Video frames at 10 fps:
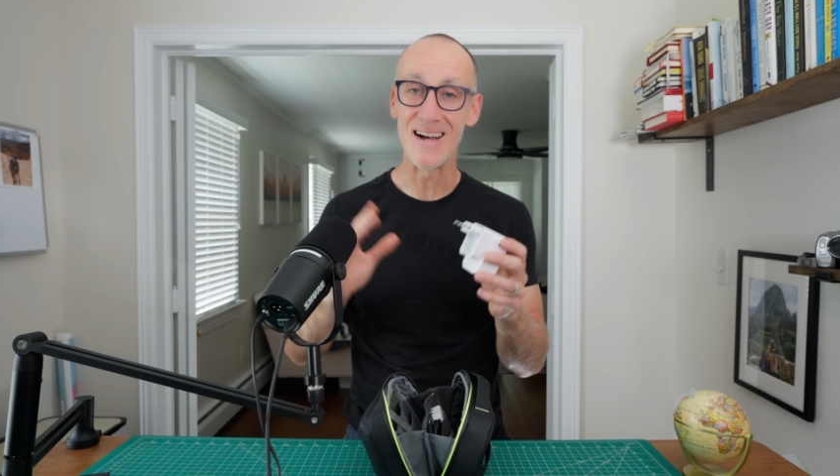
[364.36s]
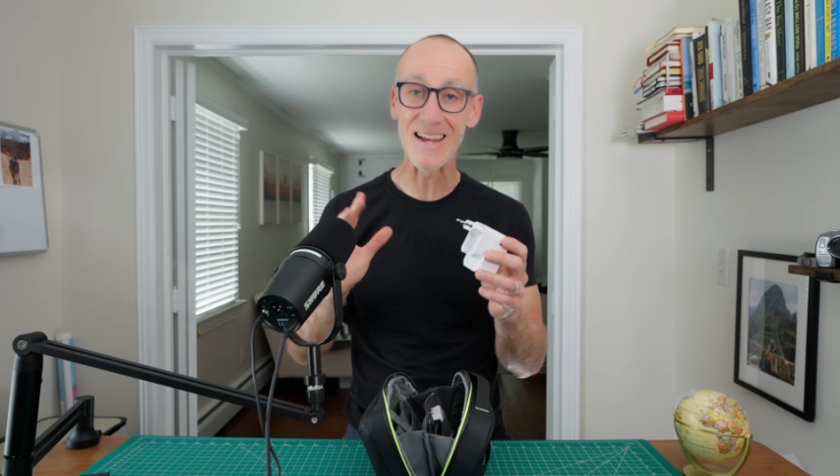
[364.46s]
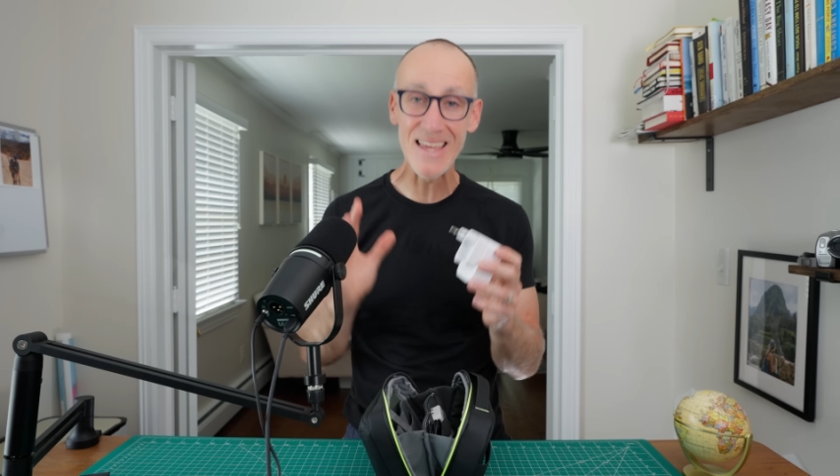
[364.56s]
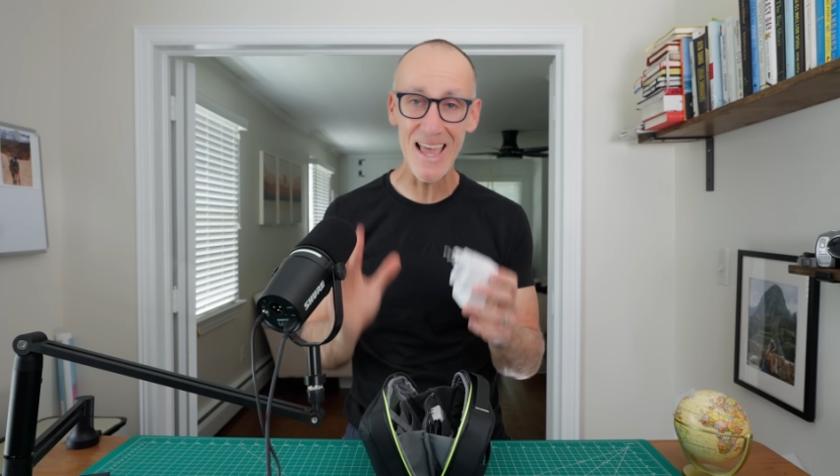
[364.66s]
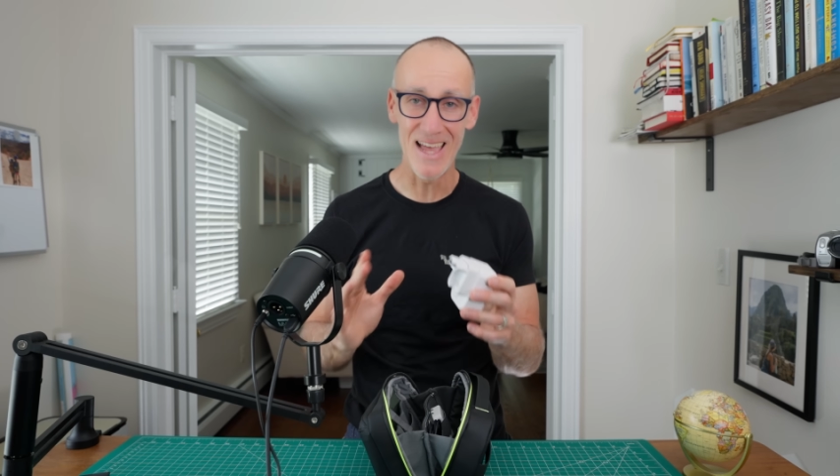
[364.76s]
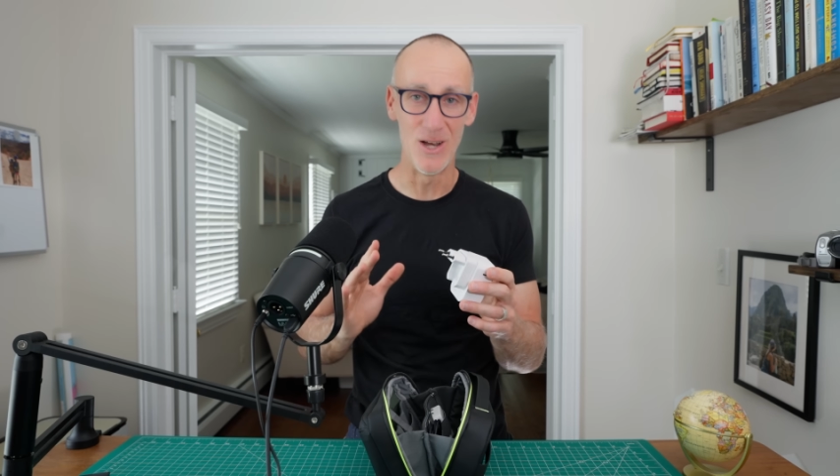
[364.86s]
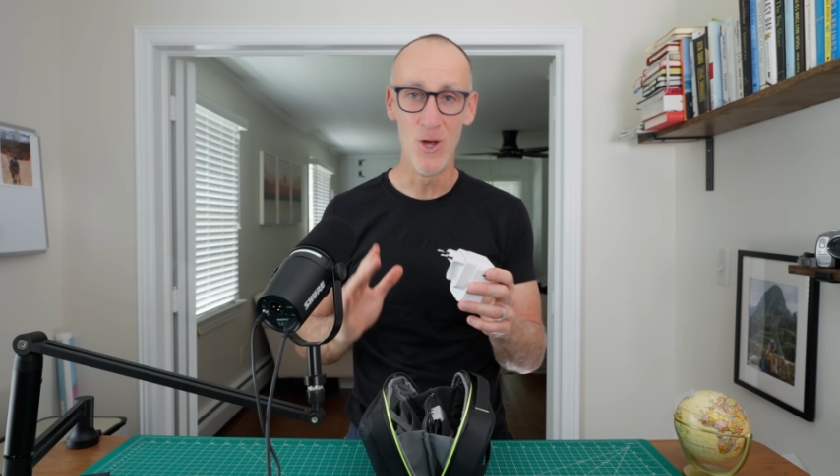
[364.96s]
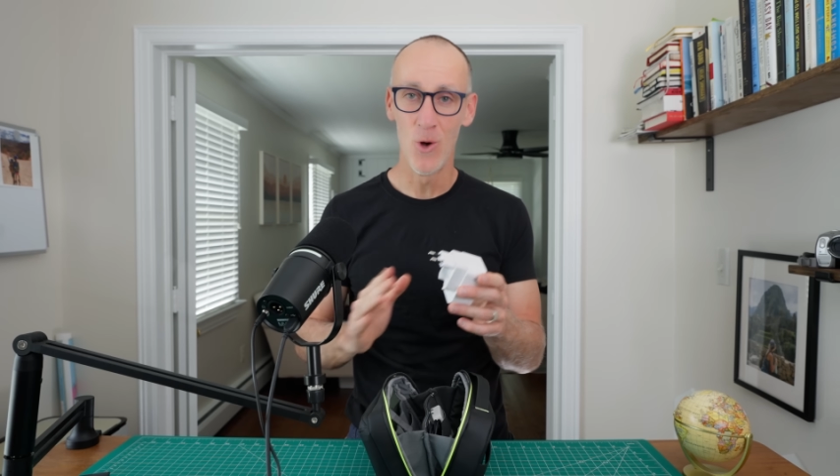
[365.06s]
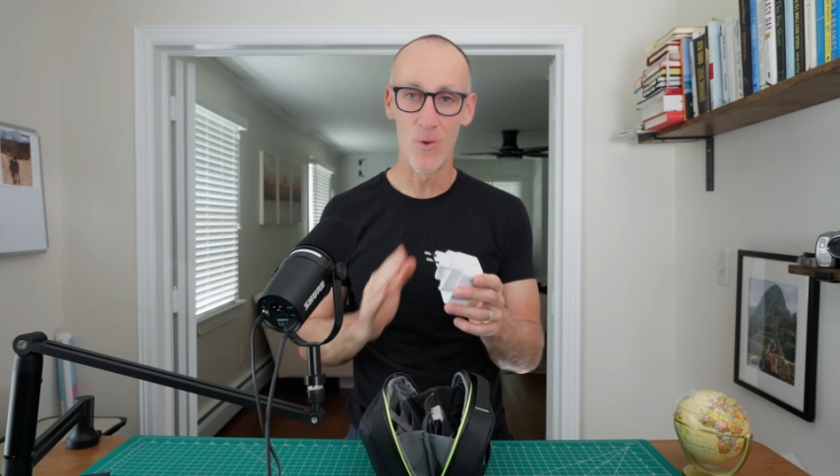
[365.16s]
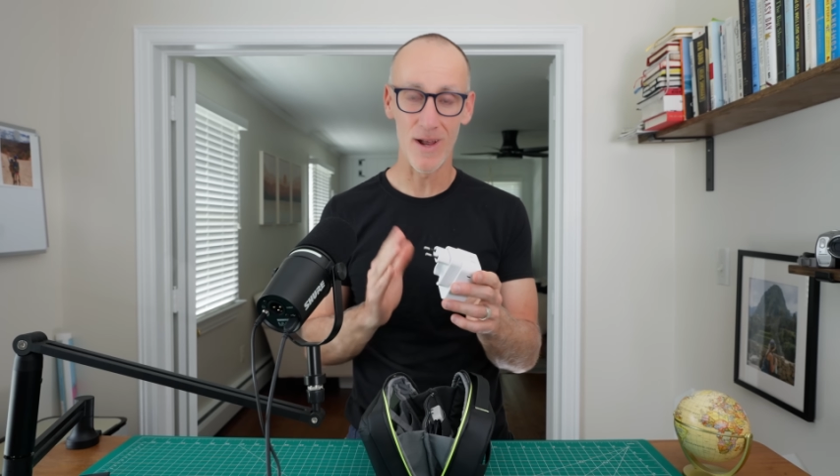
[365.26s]
again,
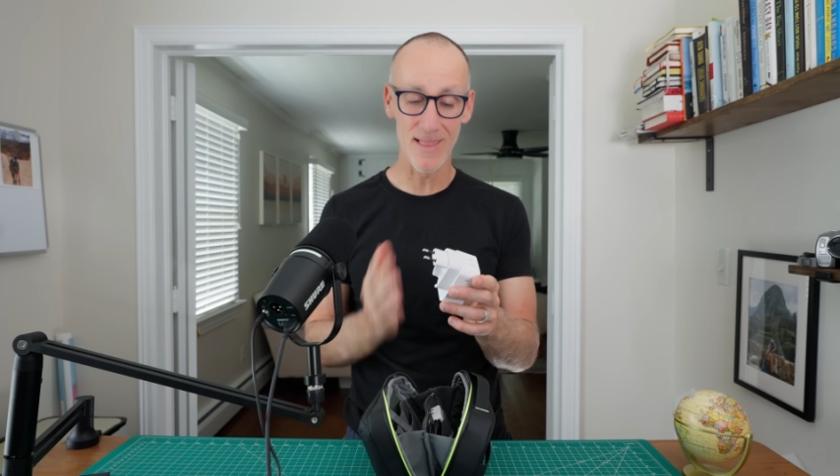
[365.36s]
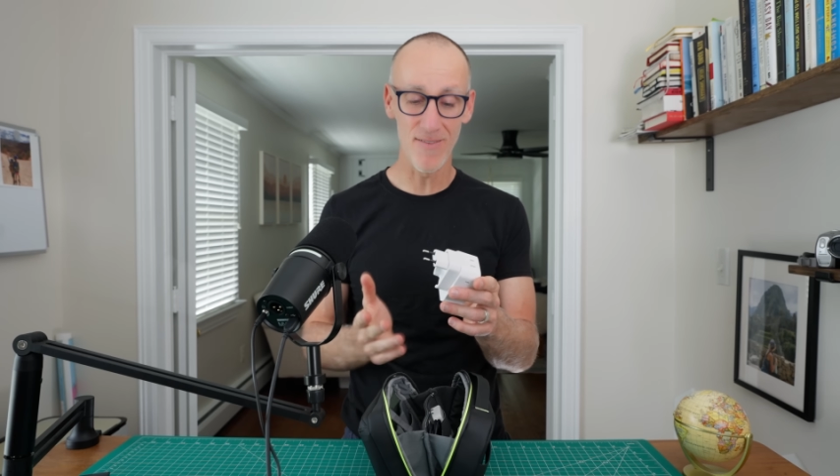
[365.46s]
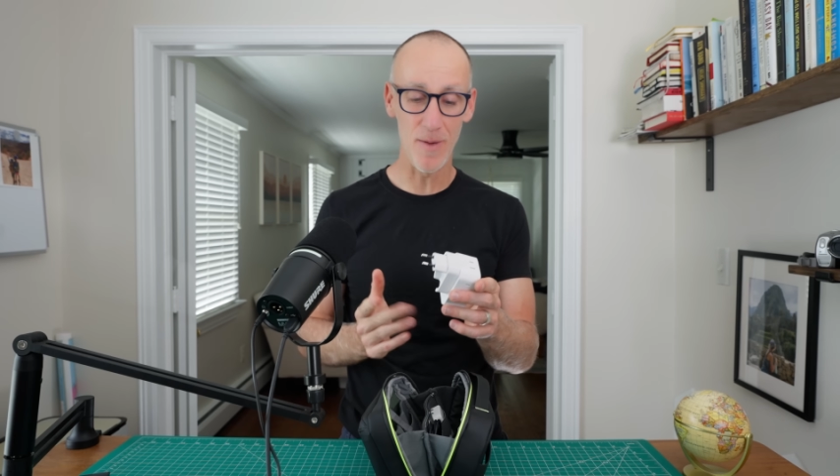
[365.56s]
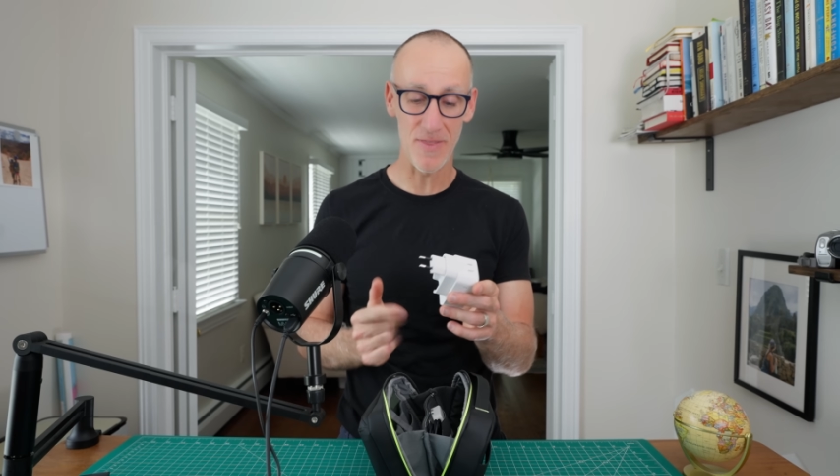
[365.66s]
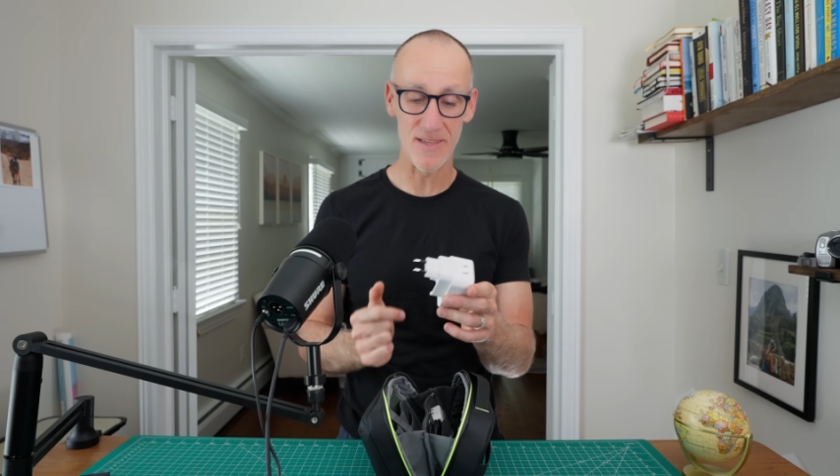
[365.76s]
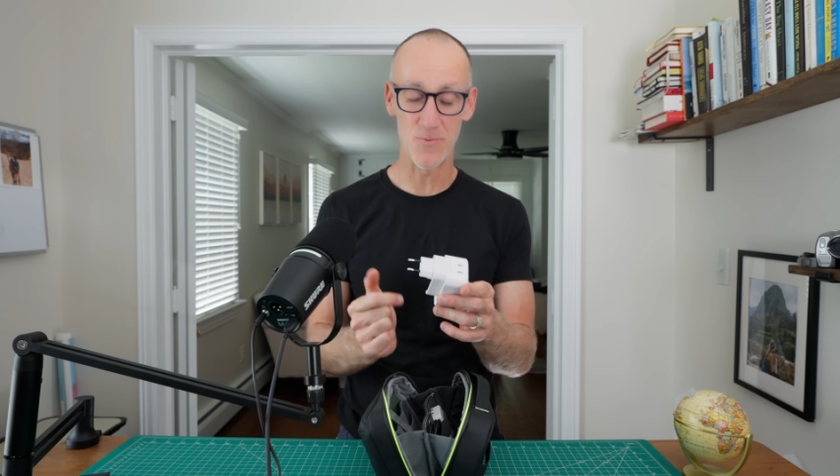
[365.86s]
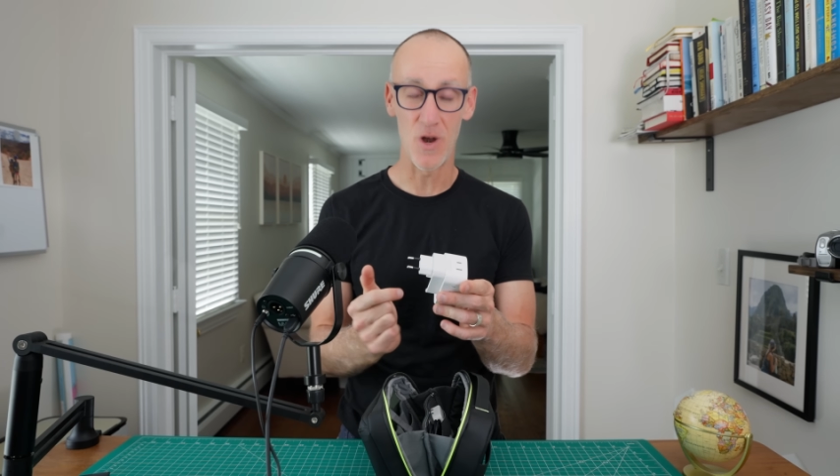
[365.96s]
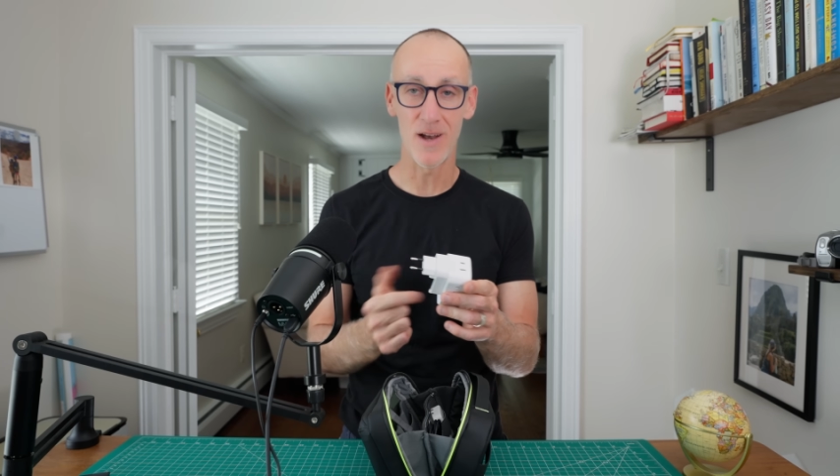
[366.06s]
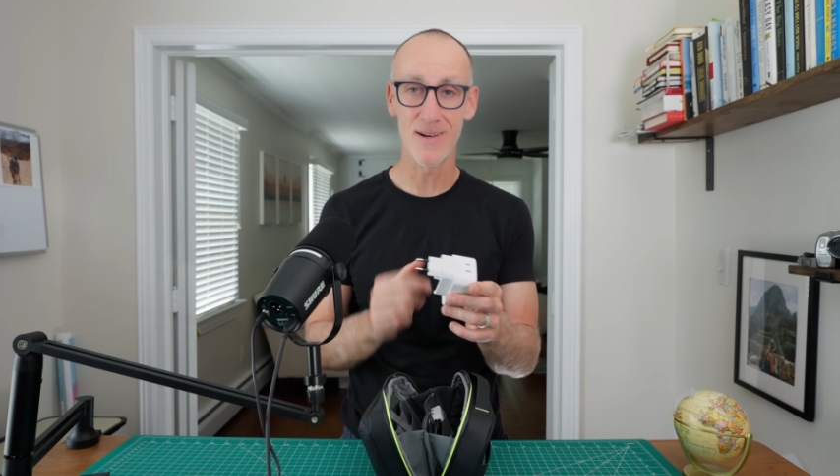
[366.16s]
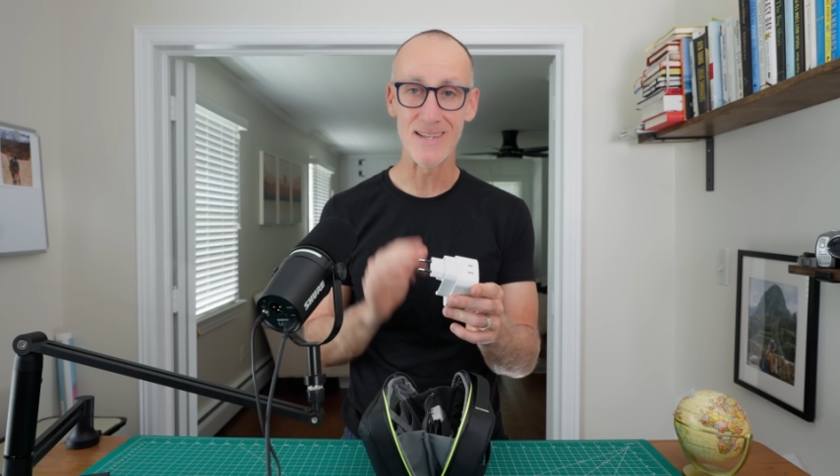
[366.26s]
what I love about this
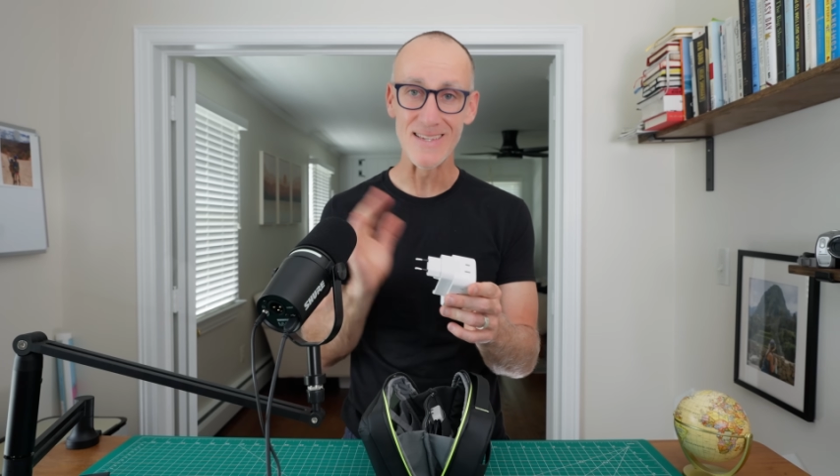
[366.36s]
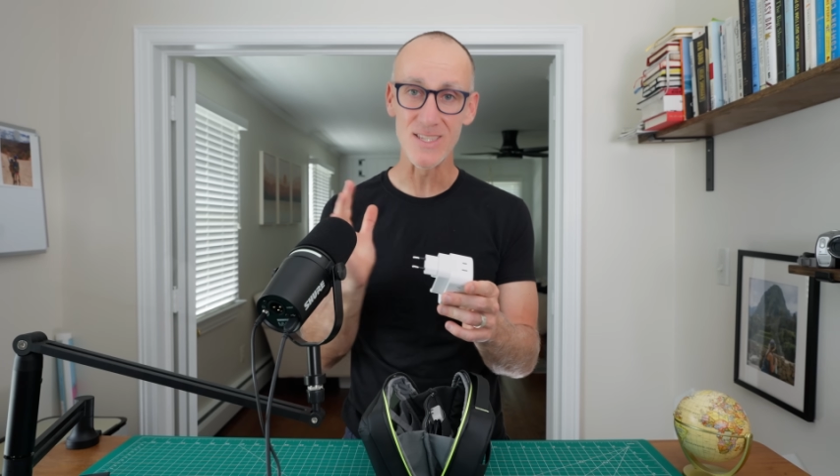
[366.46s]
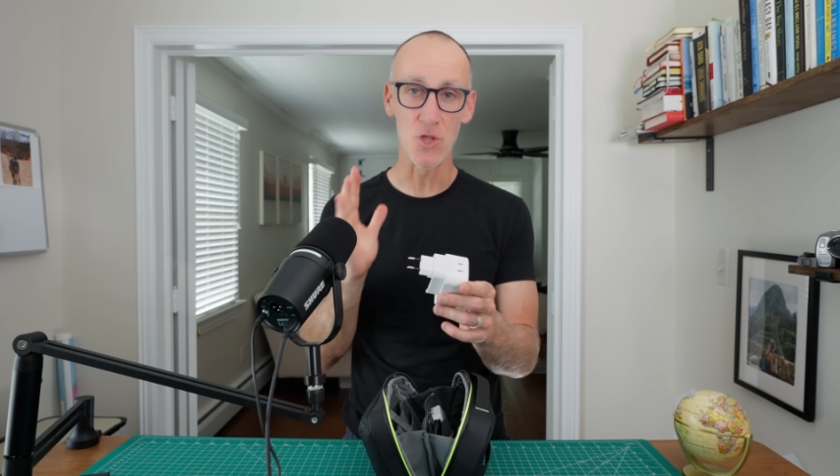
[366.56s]
product is